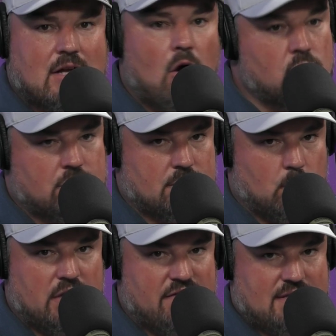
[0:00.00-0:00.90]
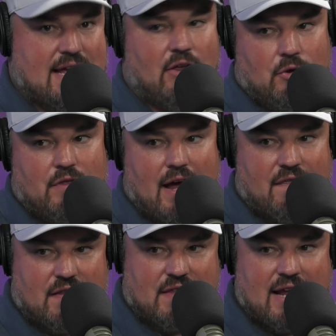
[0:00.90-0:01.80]
coaches will even tell you
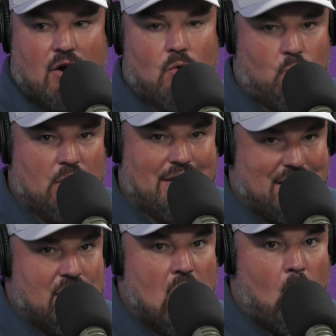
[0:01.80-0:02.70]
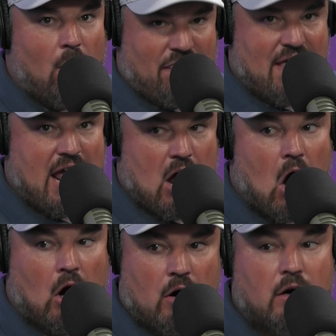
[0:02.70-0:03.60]
that they don't really know what they
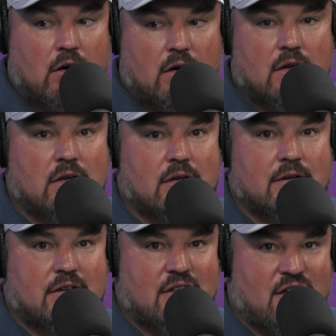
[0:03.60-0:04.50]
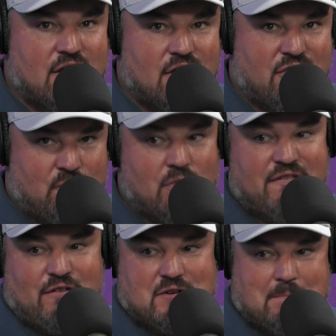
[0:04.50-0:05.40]
are through the
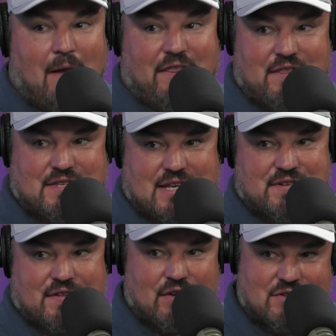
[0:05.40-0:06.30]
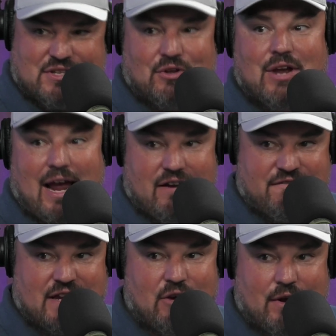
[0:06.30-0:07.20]
first month of the season. They're still kind of
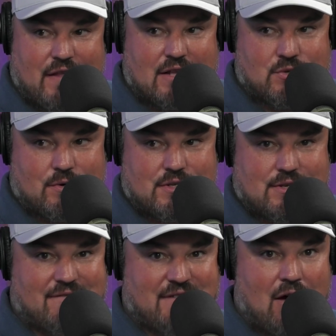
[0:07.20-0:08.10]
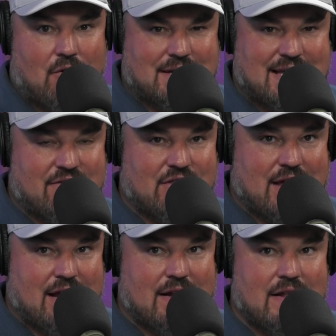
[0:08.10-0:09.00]
figuring that sort of stuff out. And given
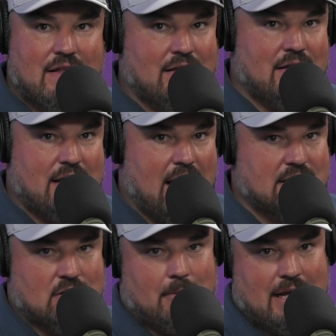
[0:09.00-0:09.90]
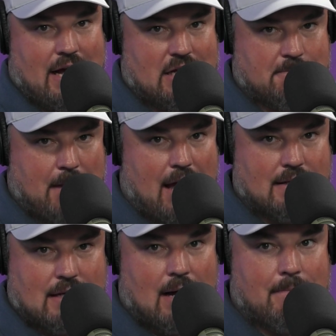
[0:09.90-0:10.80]
that they had so many guys
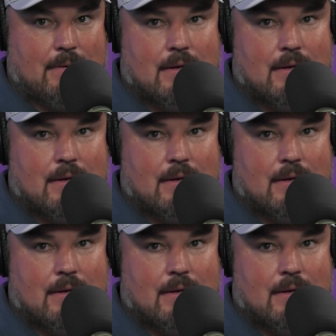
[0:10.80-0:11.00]
banged up